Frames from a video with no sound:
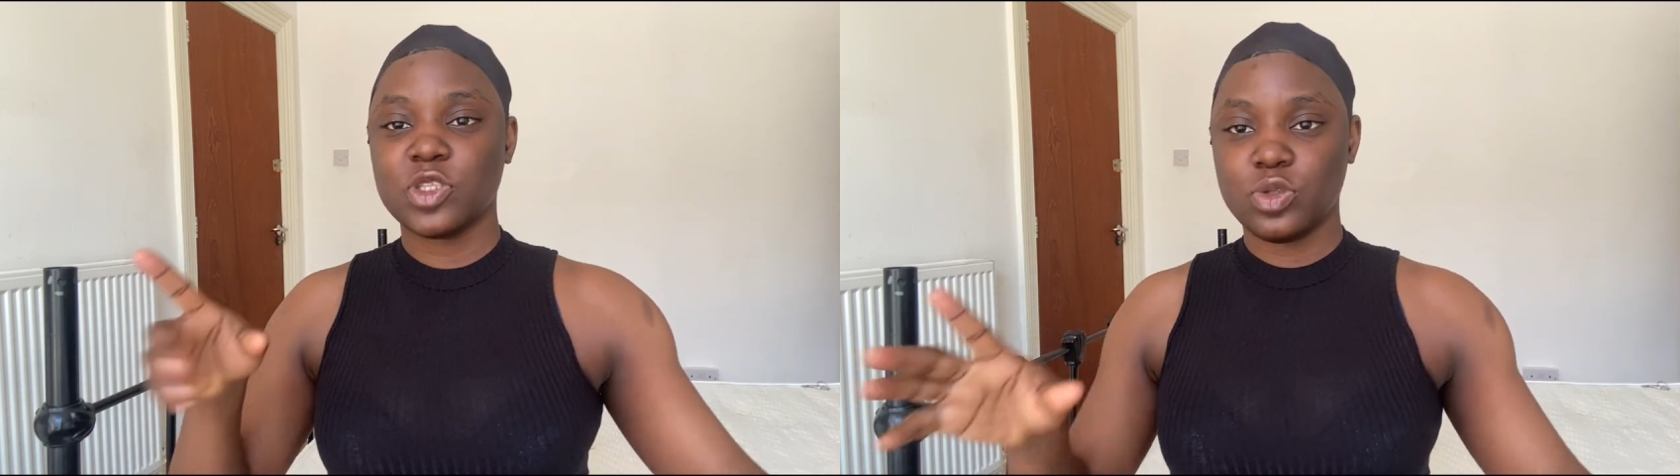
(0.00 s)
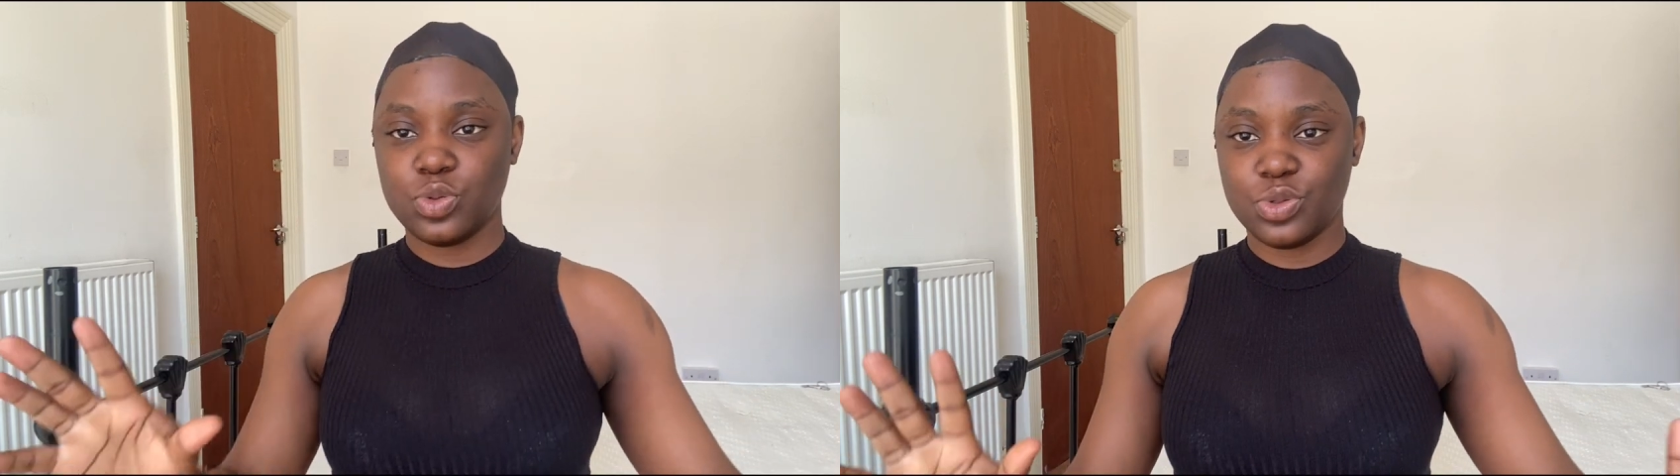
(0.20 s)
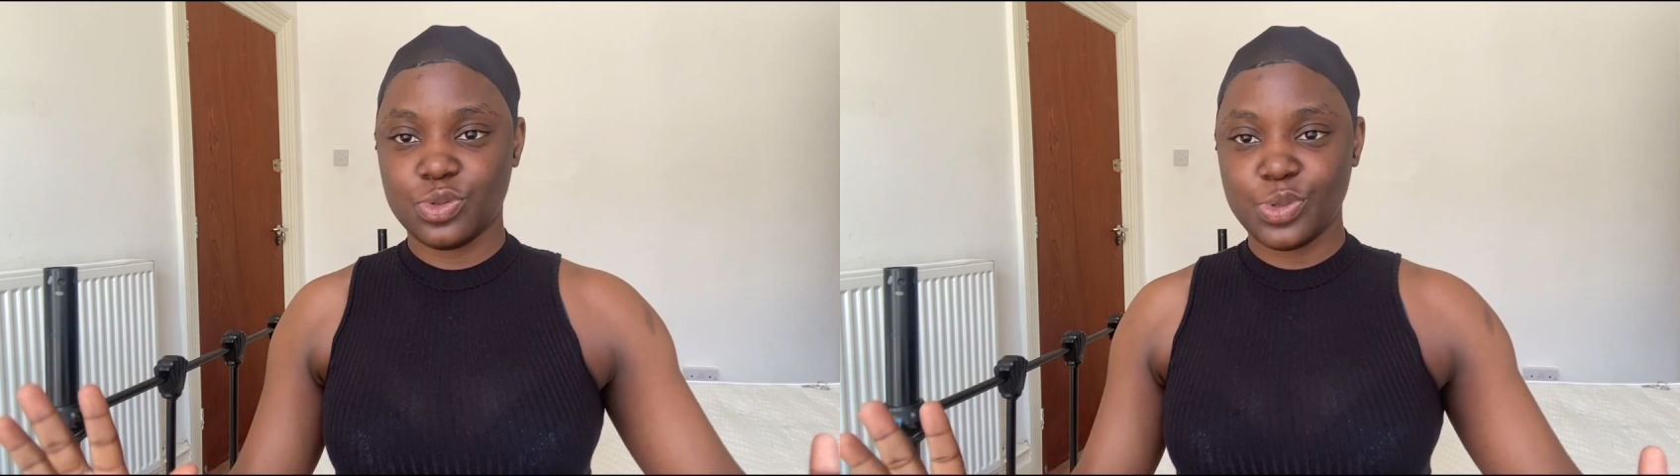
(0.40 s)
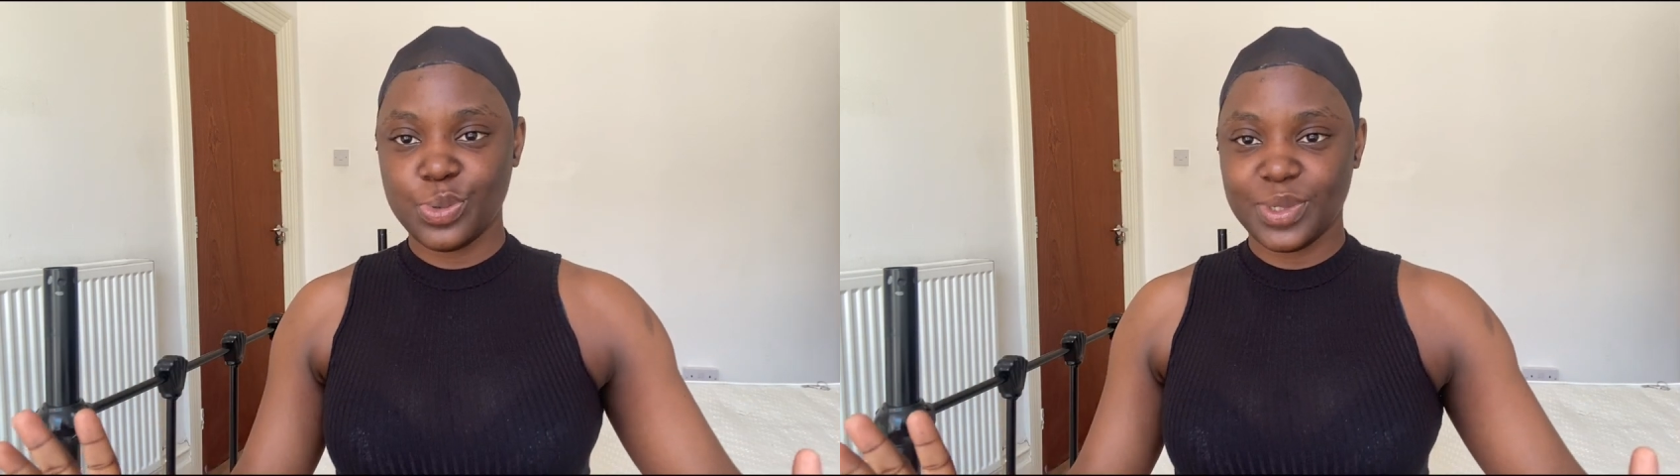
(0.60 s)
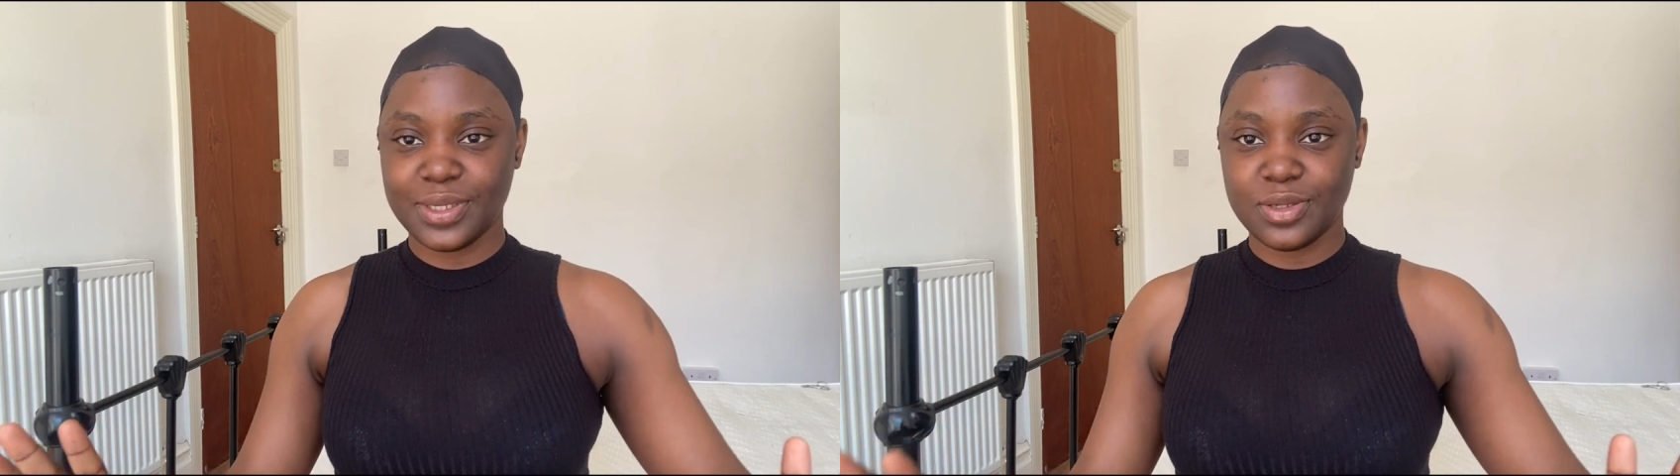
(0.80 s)
to
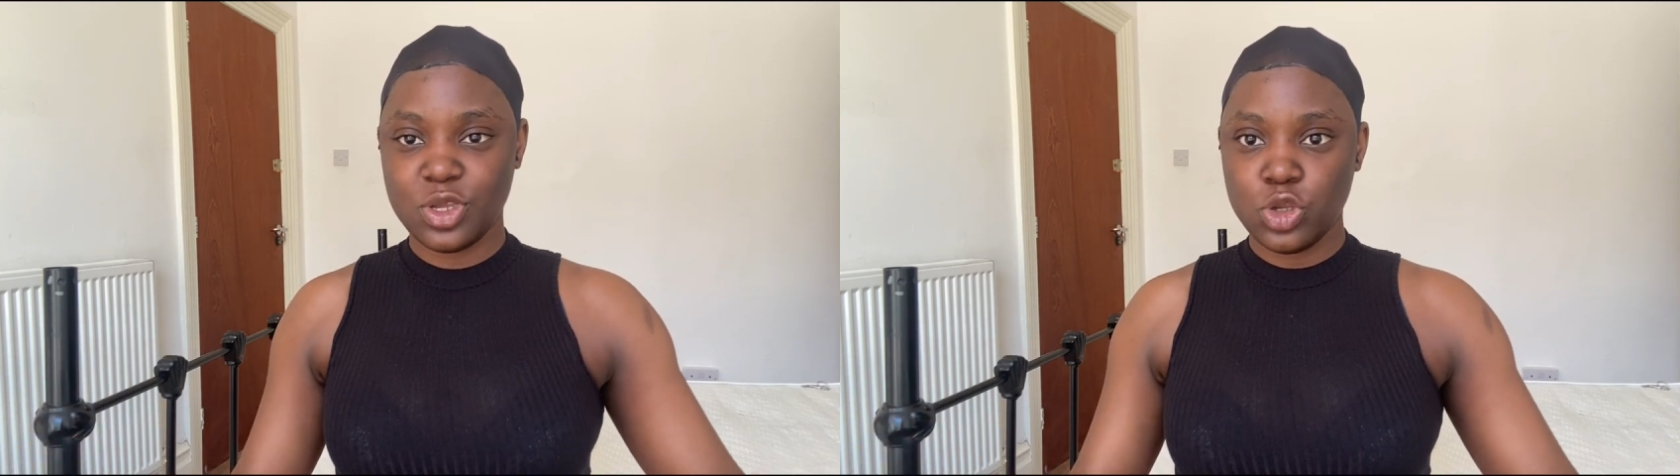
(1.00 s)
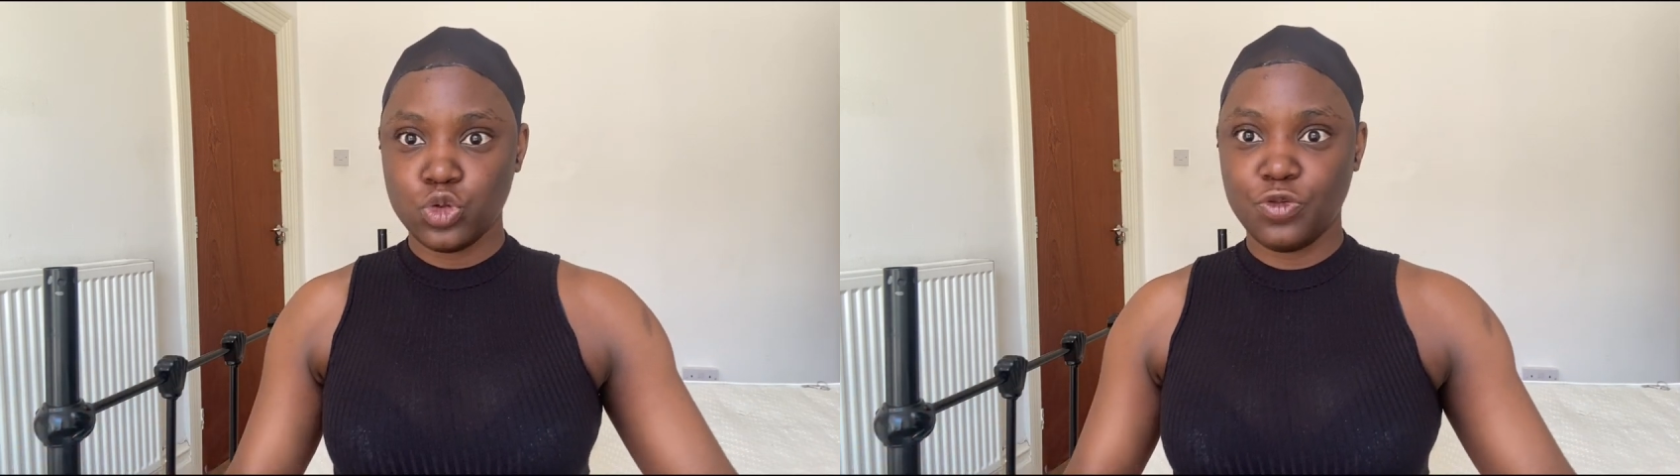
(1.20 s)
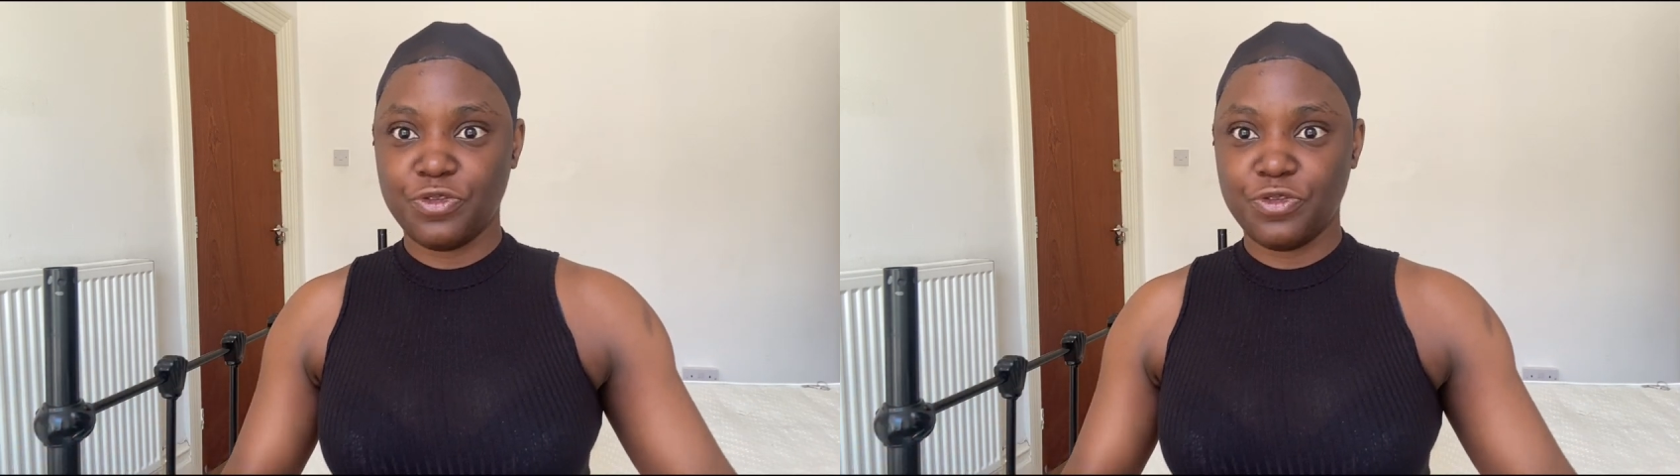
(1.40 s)
snowing to